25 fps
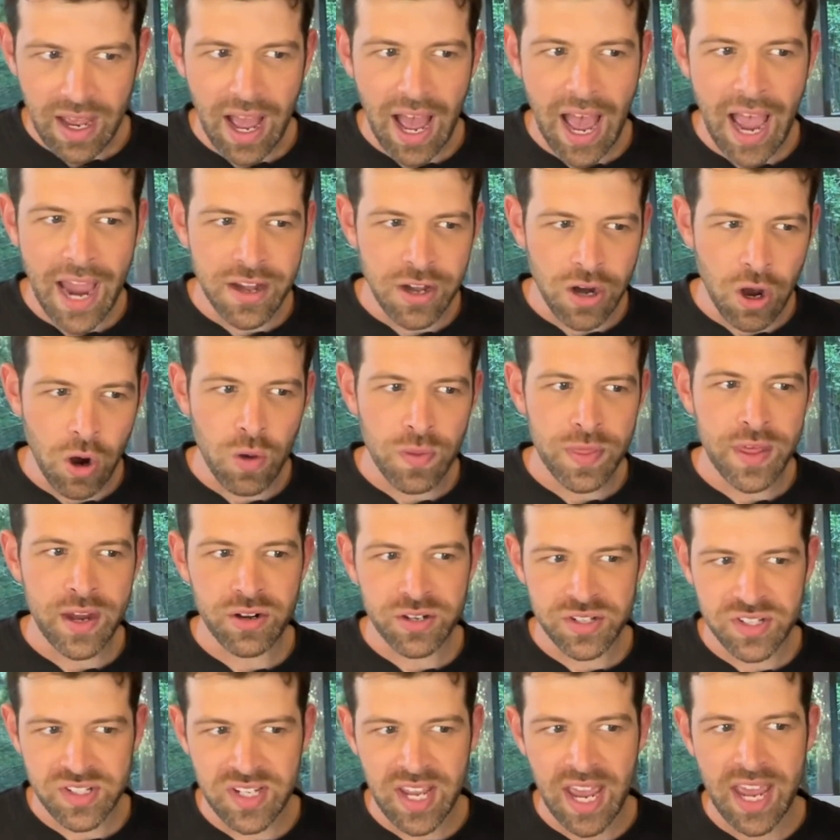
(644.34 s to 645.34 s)
I know they're
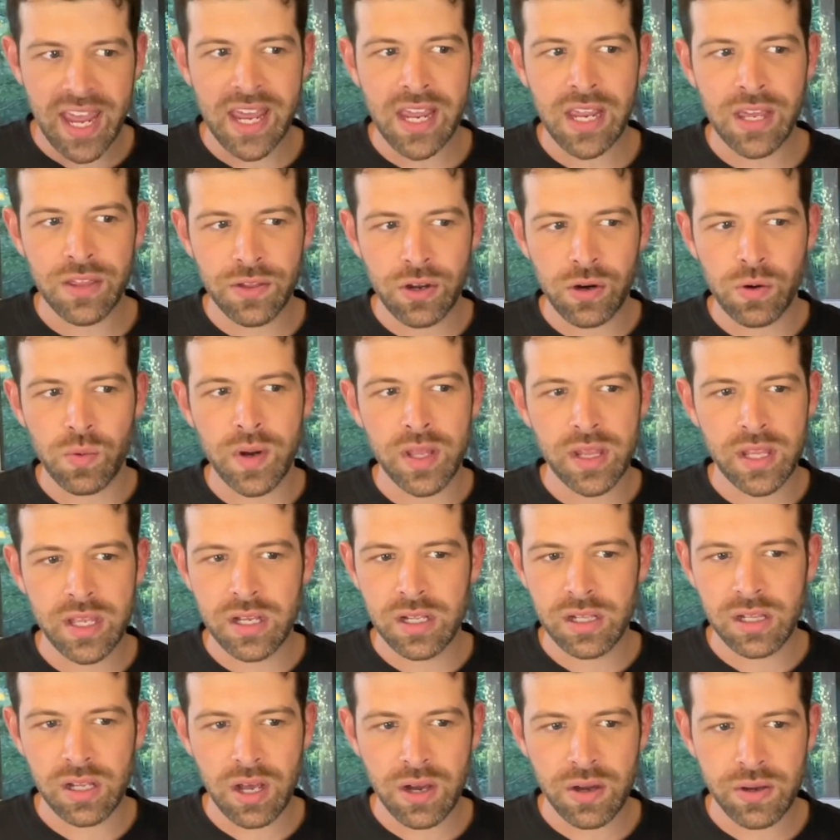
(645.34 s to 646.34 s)
saying they're really
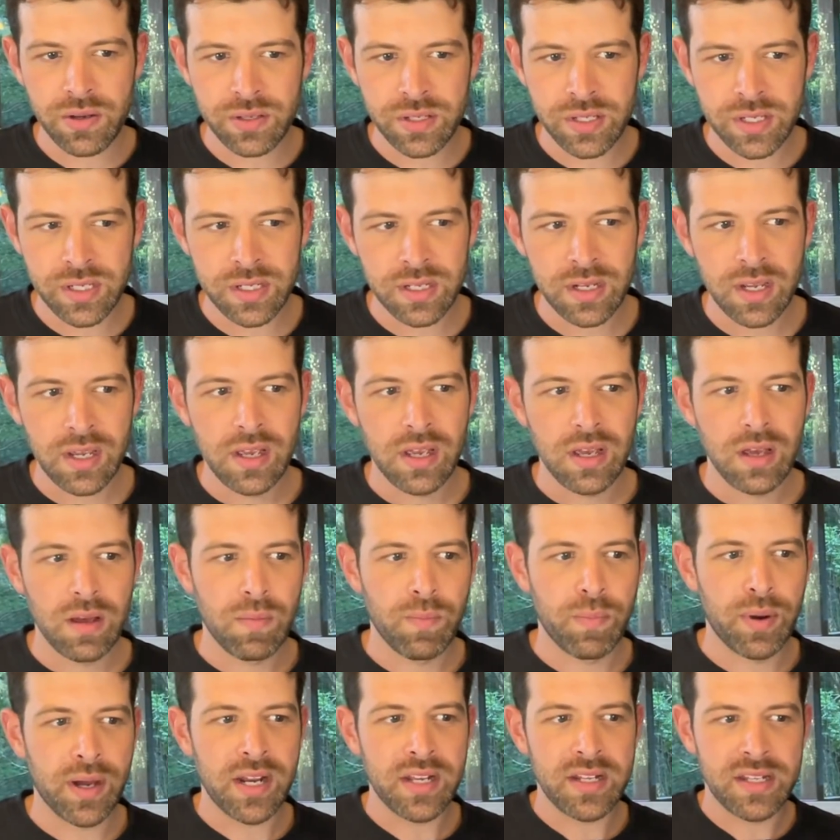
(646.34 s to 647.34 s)
close,
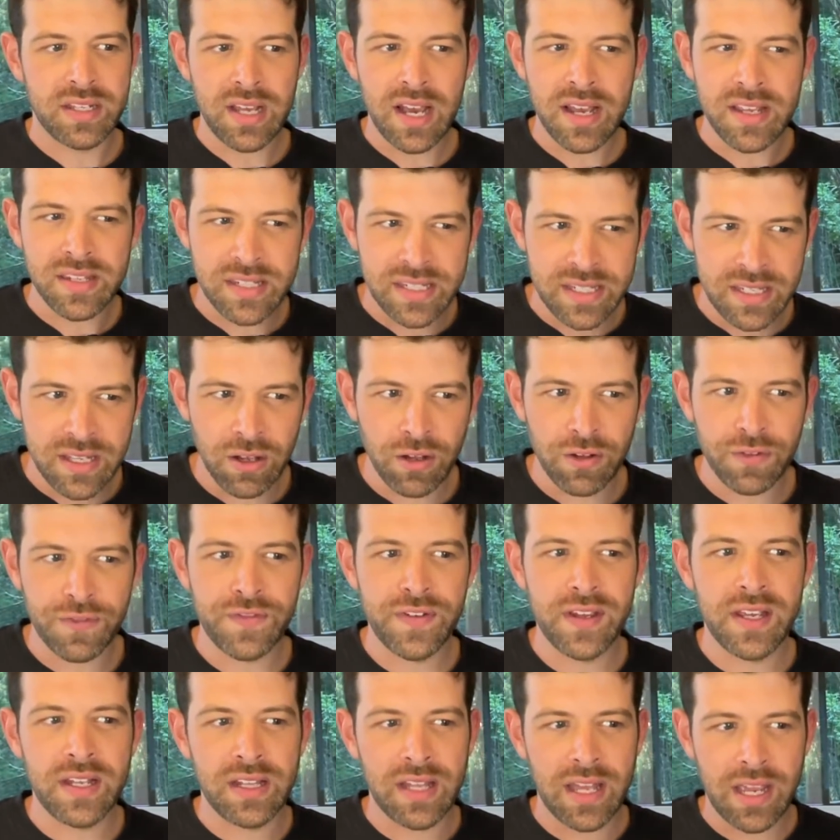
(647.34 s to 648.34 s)
but it does still
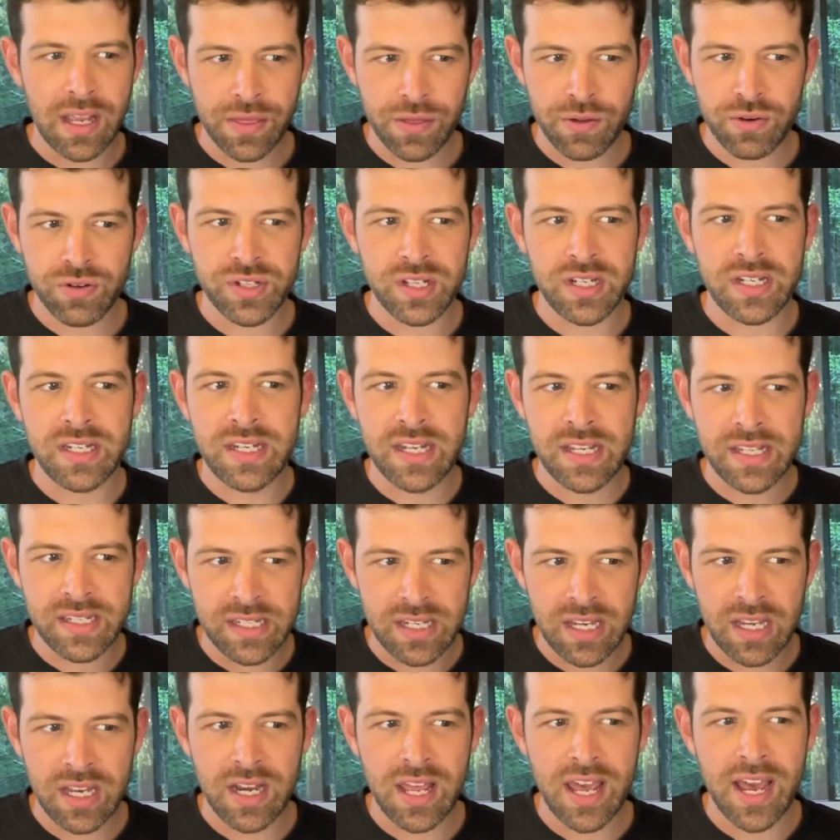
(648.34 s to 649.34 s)
feel like there's a
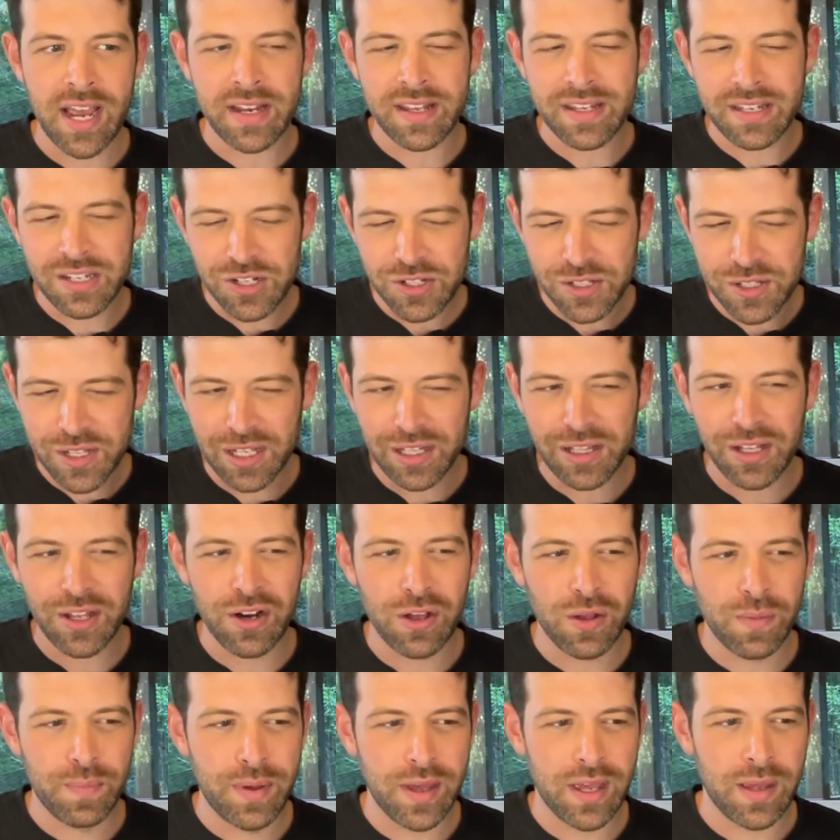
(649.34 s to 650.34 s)
disconnect just a
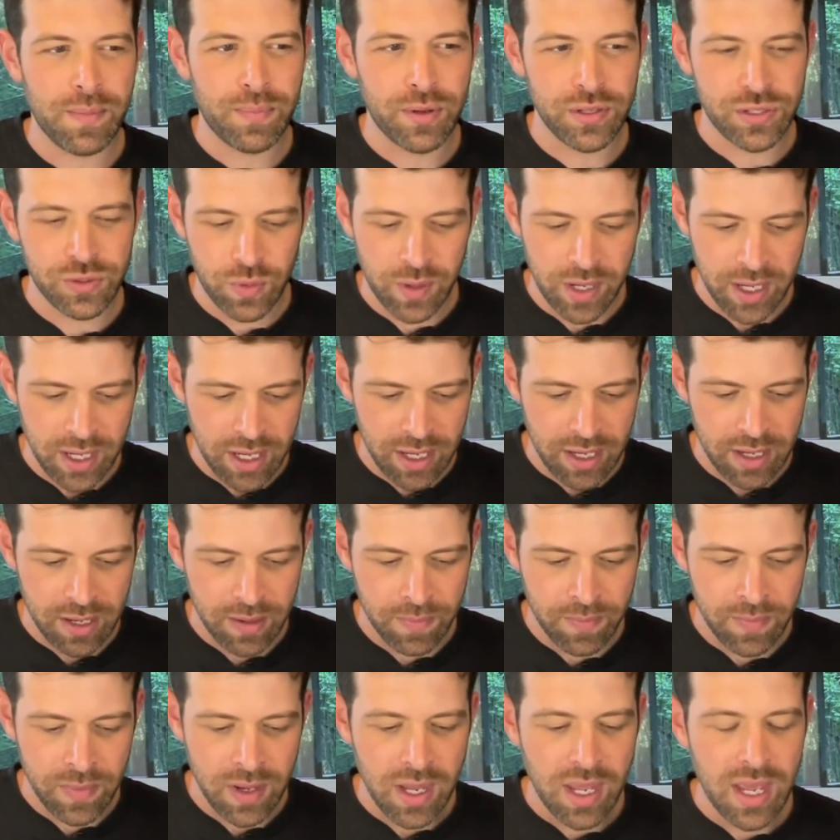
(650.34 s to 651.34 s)
little bit between
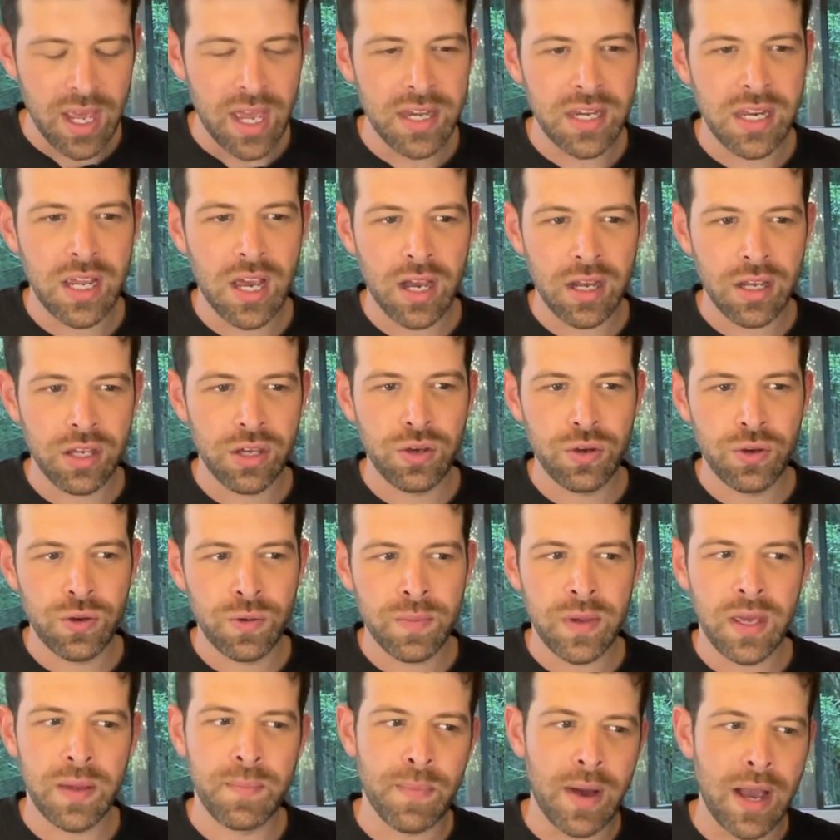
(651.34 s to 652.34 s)
him and
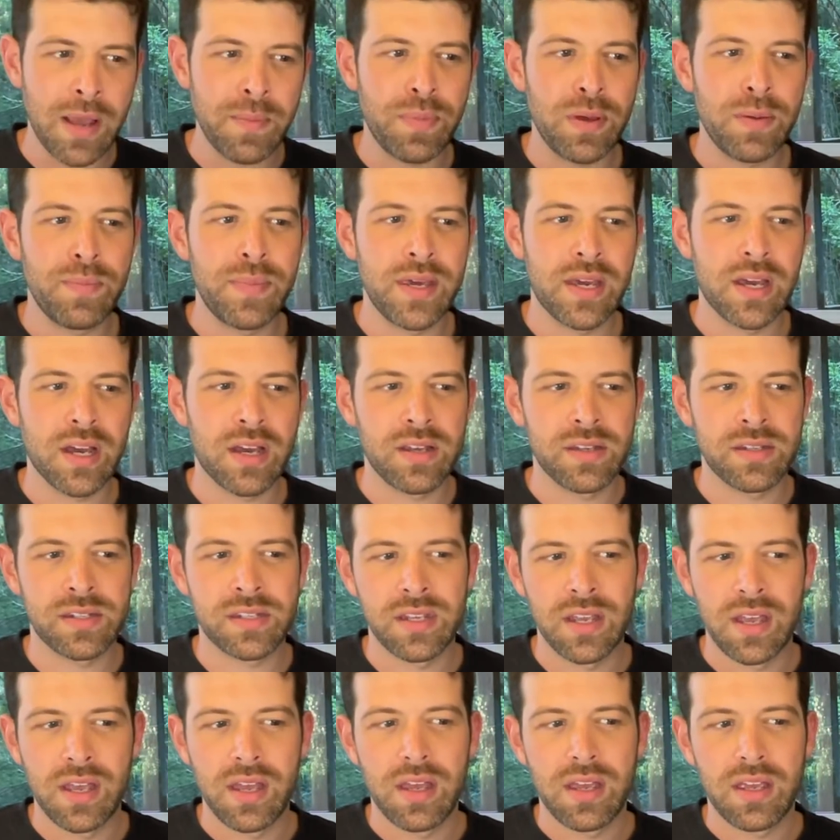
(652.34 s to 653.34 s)
Yeogyum. It might be because
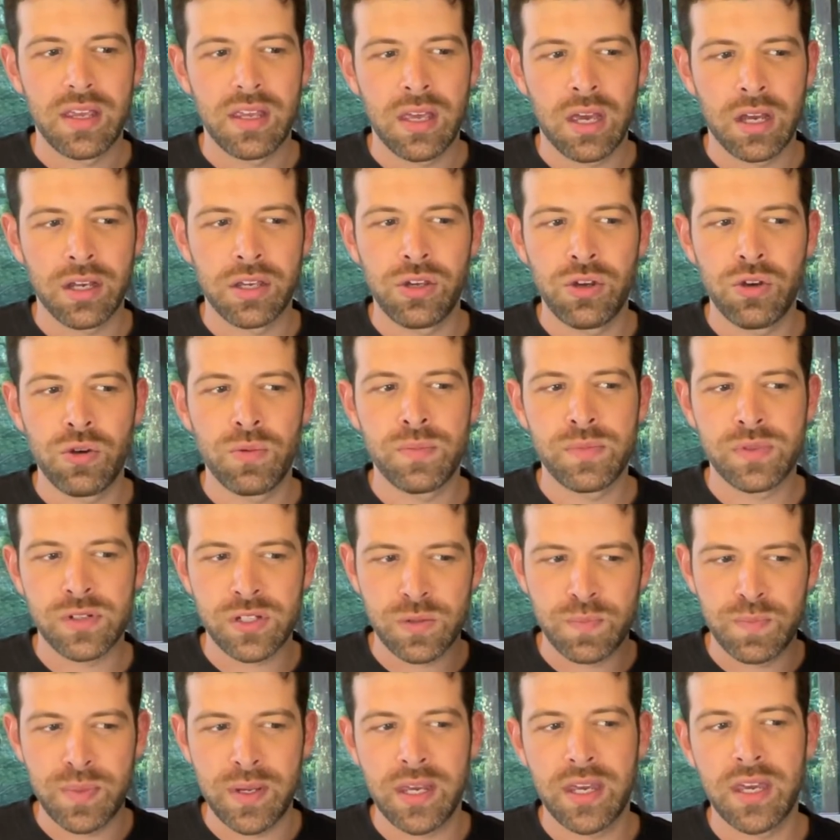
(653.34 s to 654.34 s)
Yeogyum
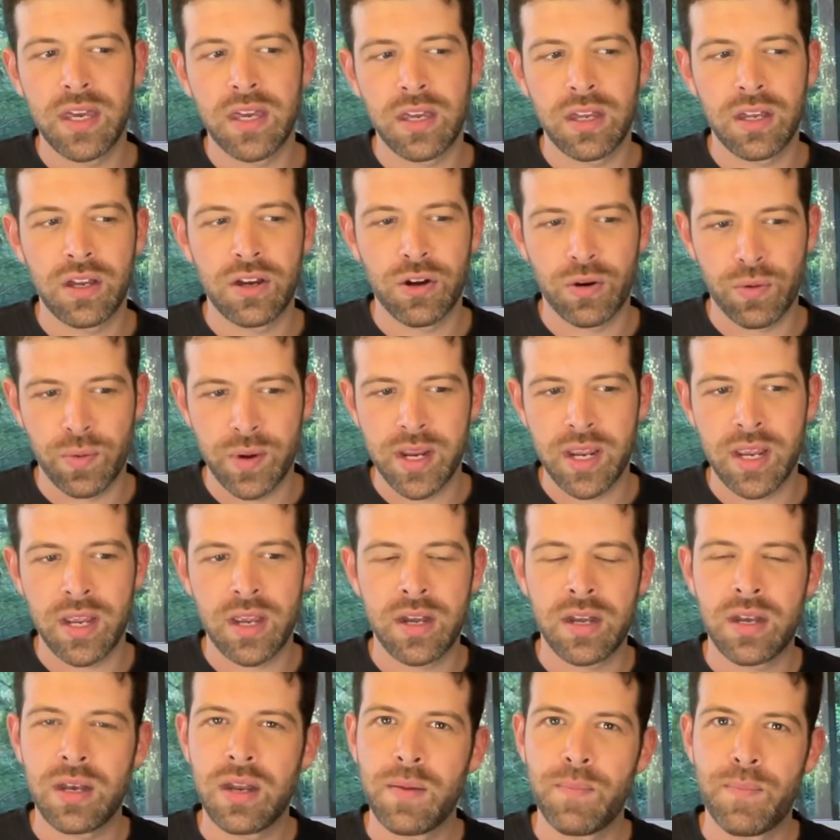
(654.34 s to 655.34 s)
speaking
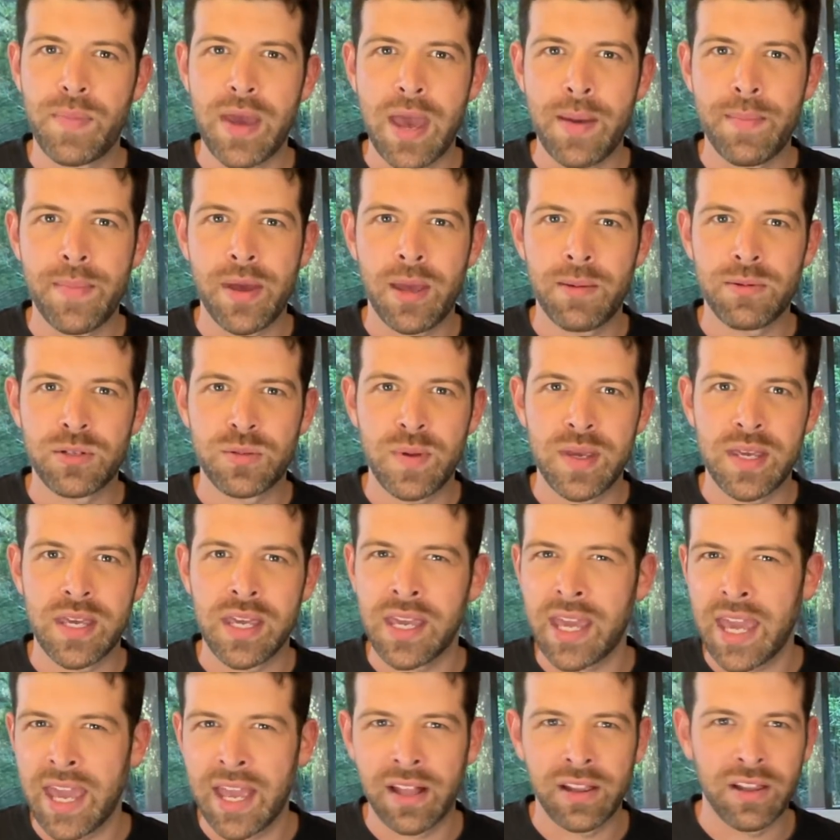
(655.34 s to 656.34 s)
Korean, Bam Bam
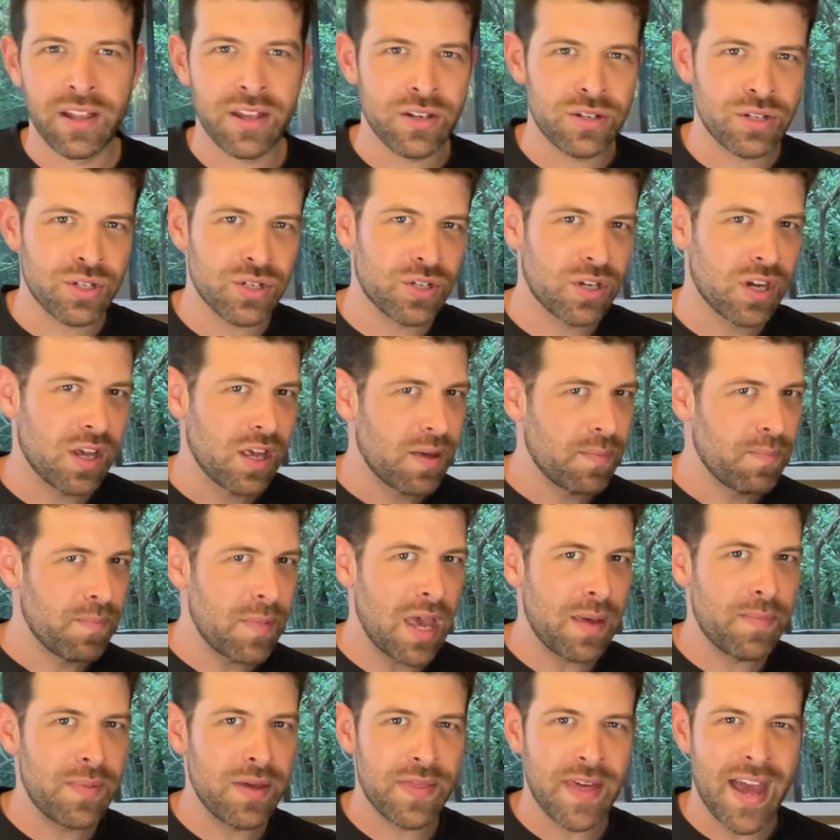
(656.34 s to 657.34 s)
speaking English.
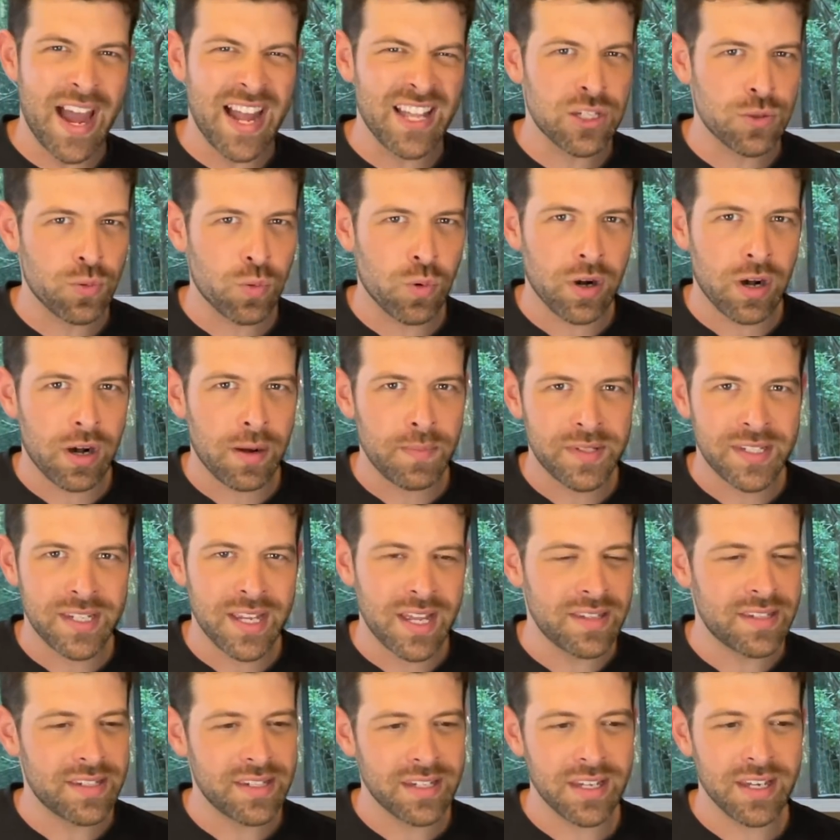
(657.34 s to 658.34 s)
Maybe that's where I'm
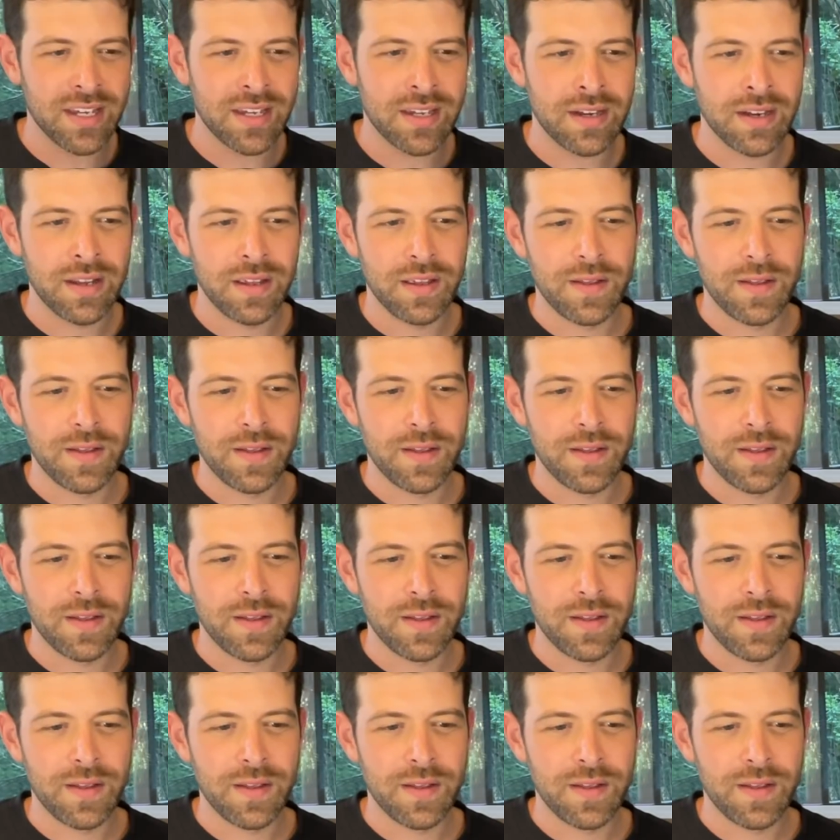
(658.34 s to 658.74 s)
sensing it,